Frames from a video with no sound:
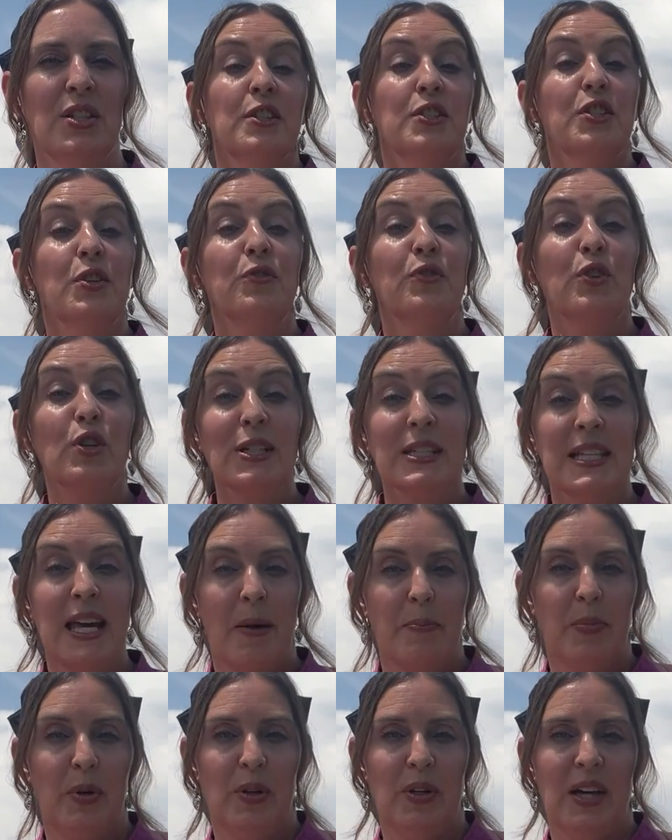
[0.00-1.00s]
So for
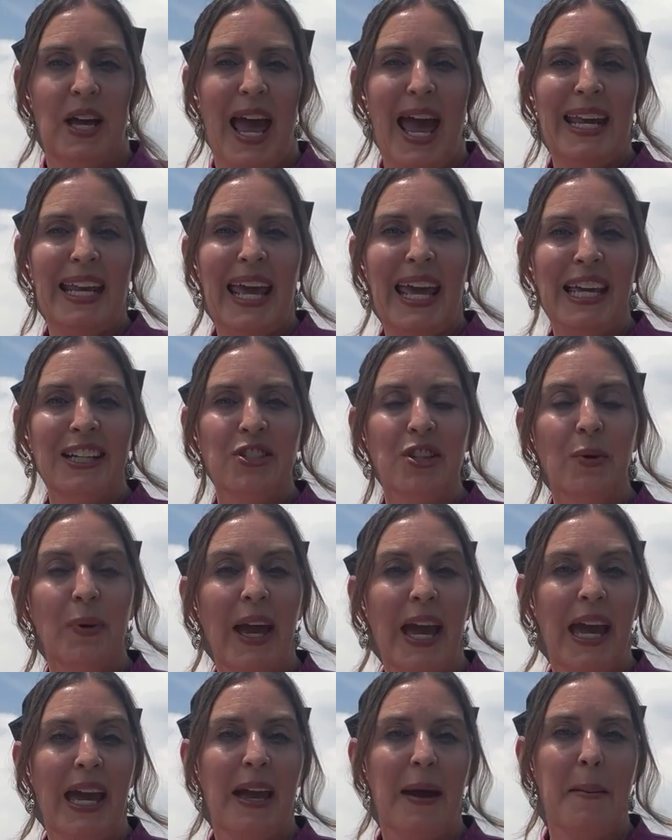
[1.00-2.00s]
example, an
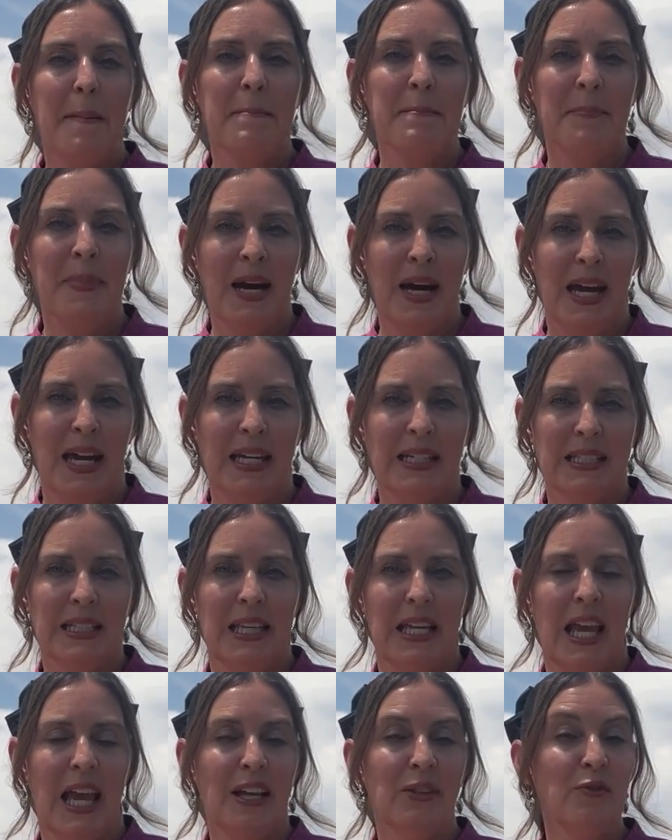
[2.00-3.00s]
HOA might
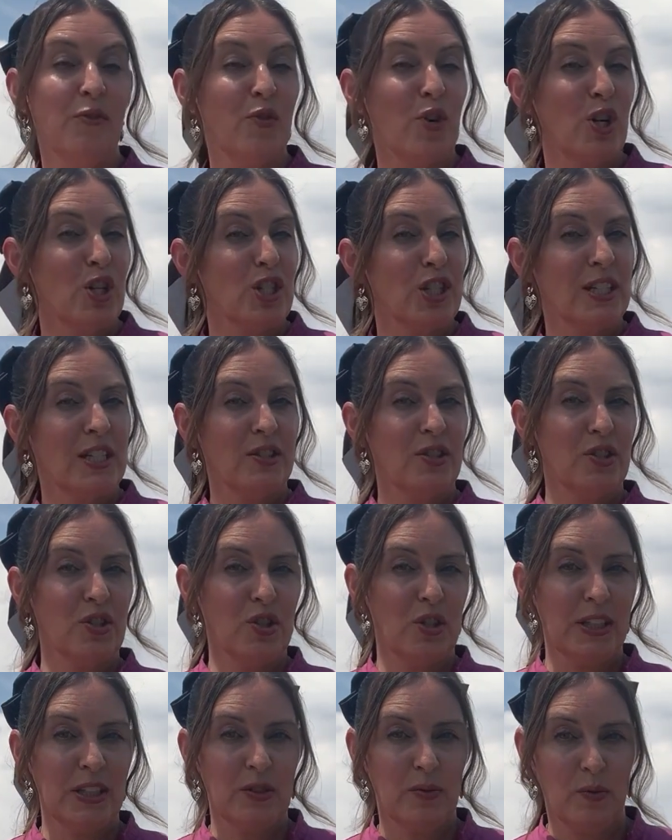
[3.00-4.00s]
enforce
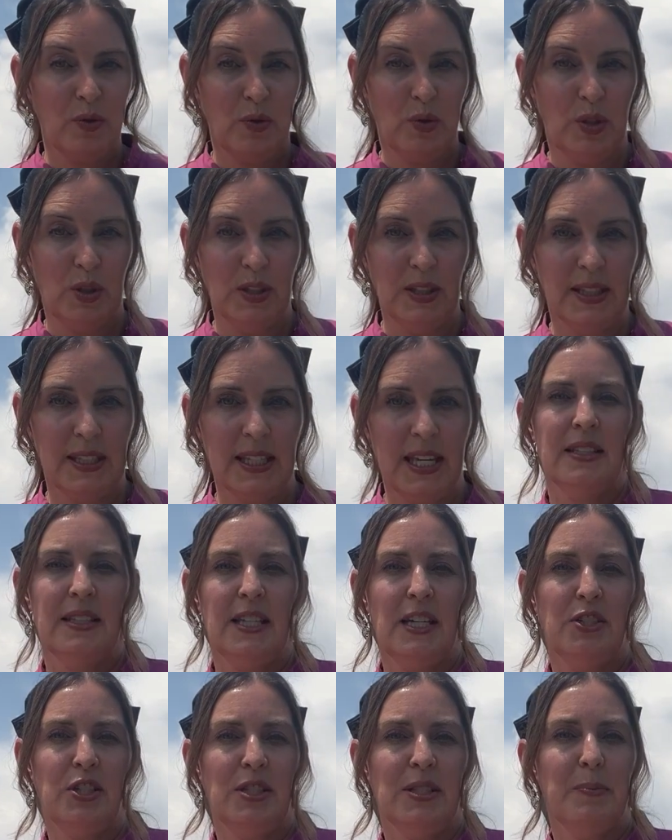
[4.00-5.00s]
strict rules
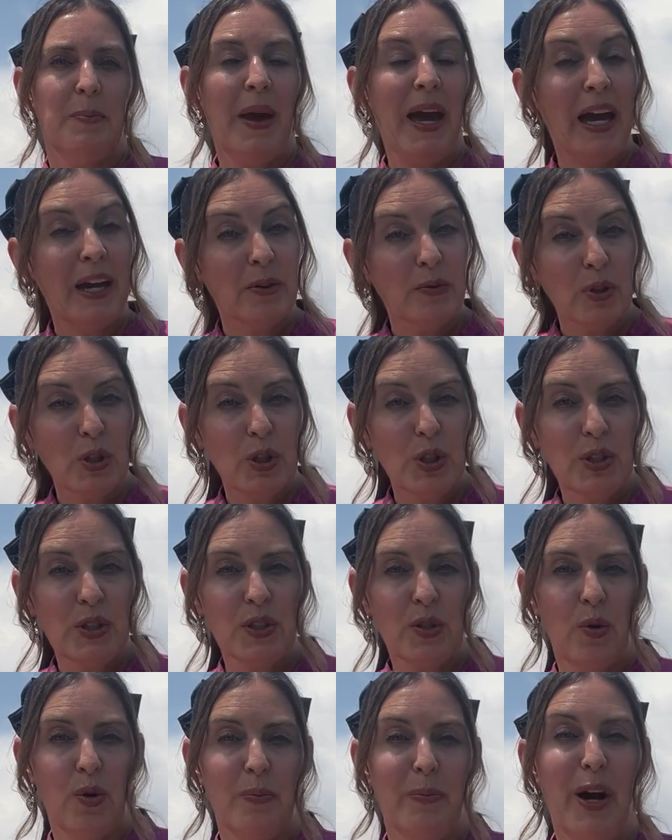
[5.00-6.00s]
such as pet
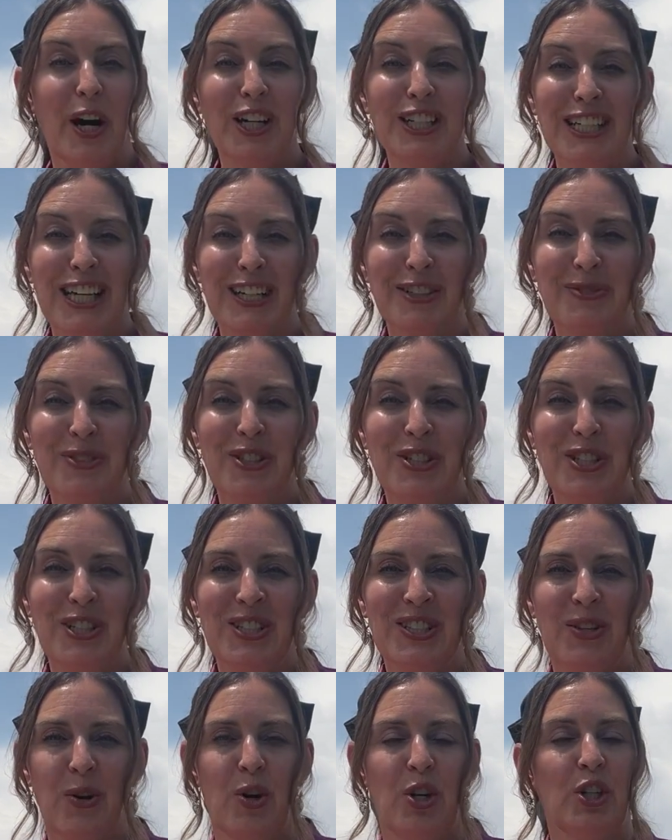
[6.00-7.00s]
rules or parking
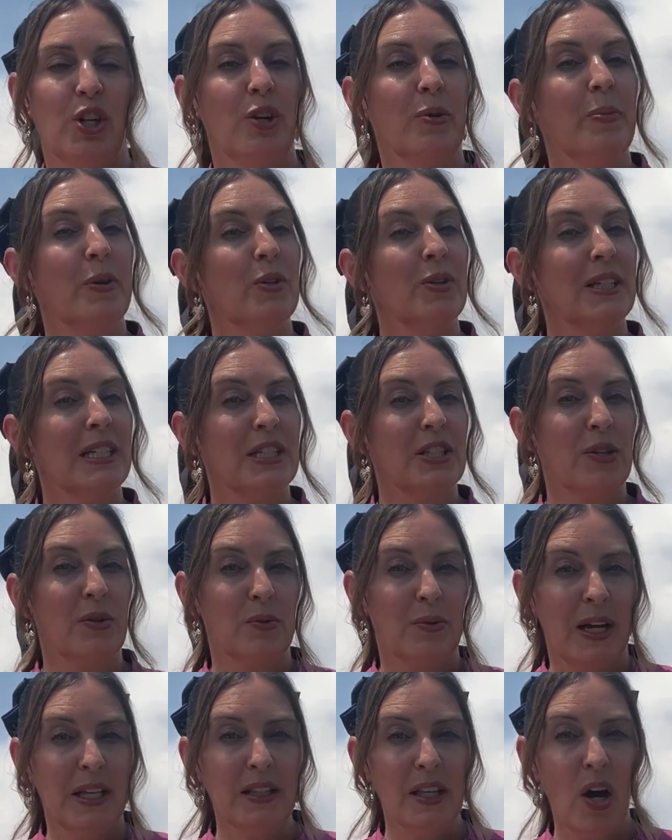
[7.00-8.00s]
rules, or your ability to
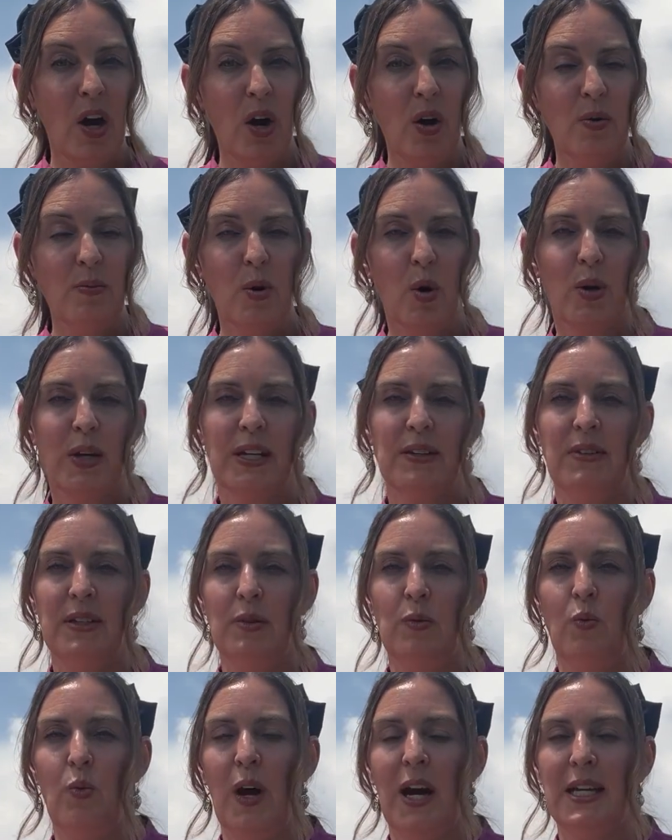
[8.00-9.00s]
rent the home, or
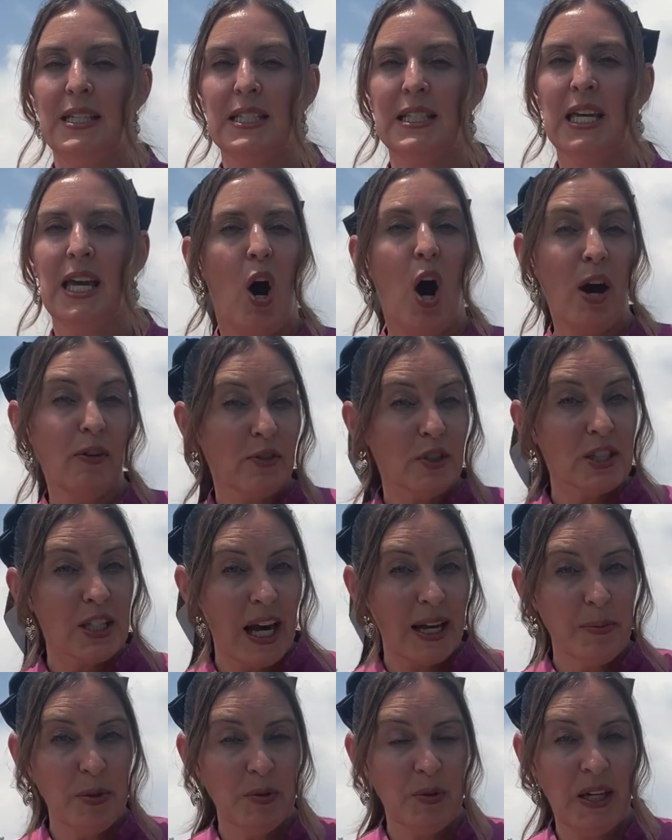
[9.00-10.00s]
even what offer
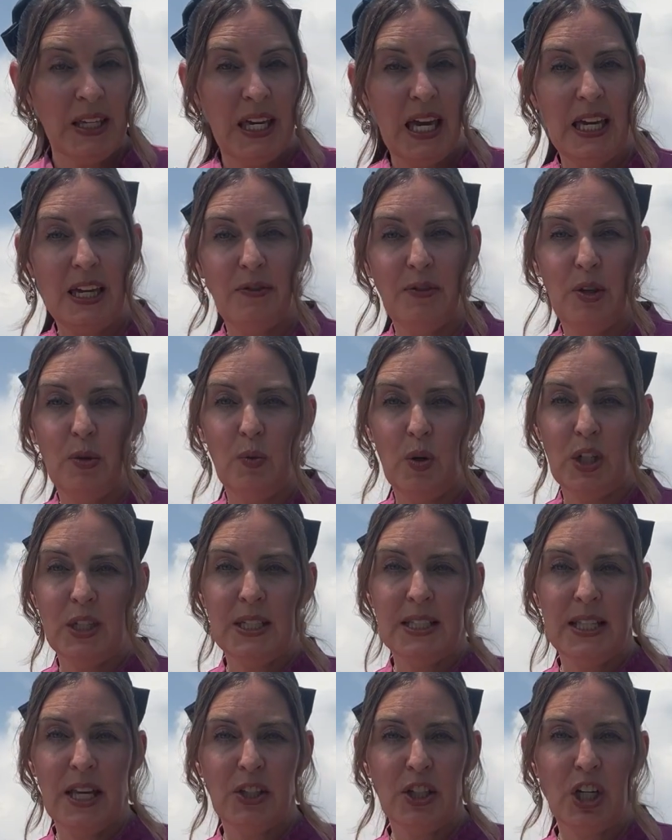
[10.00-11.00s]
type you can get if you were
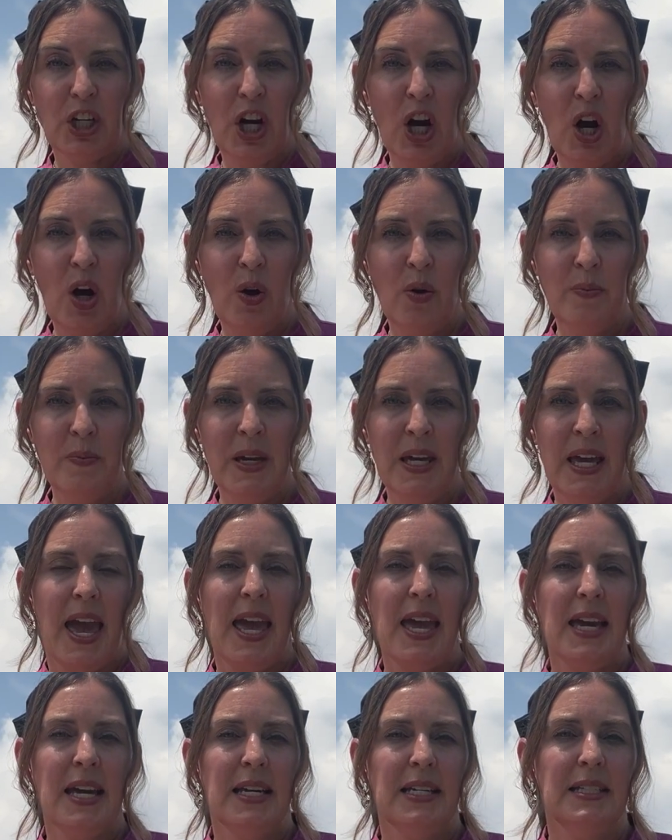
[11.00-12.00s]
to sell your home,
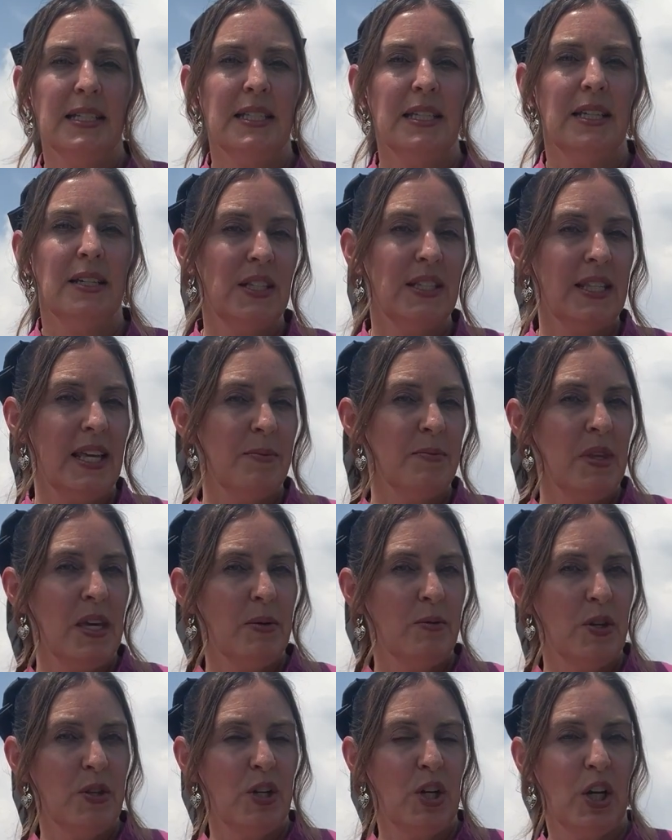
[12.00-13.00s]
and the same
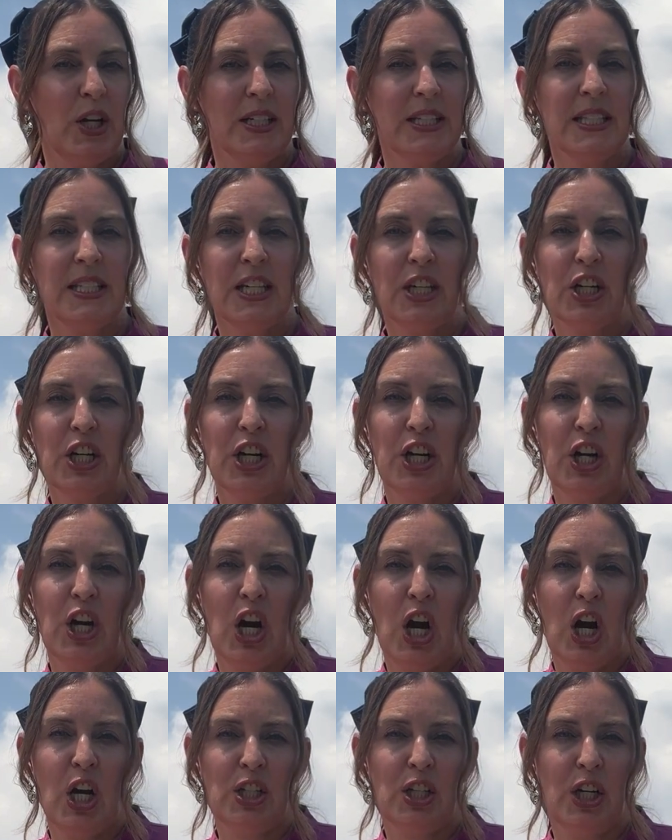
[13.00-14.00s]
thing with your
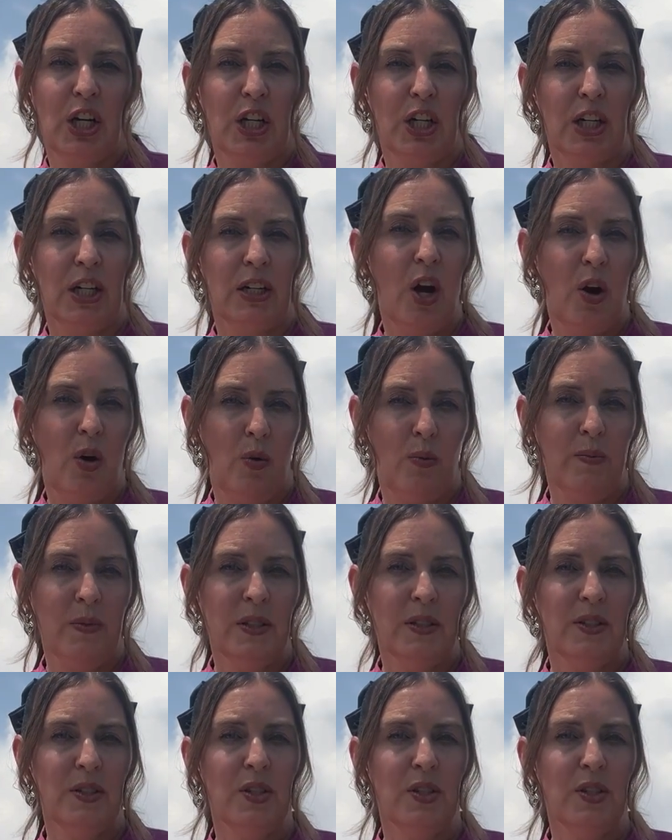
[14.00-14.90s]
exterior on your home.